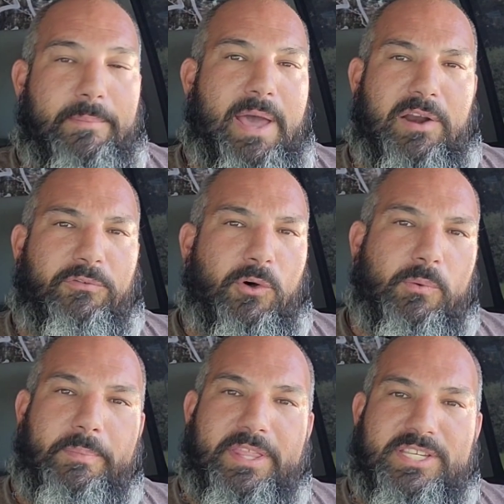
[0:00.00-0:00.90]
manifold
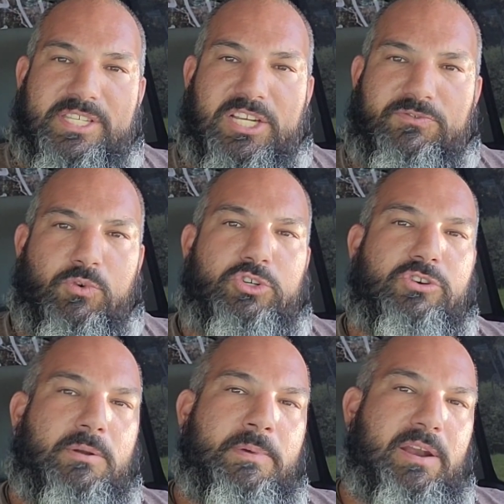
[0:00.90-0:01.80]
will be the 6.4
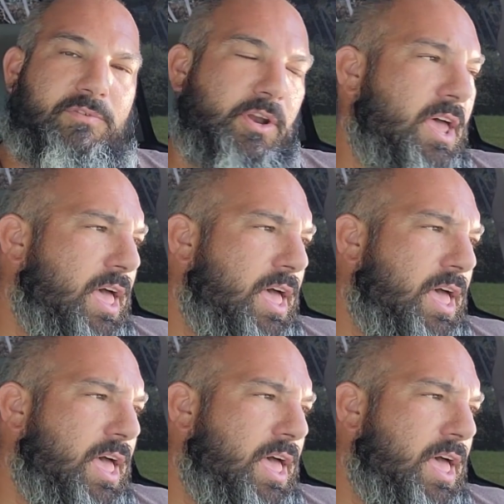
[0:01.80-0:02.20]
truck manifold.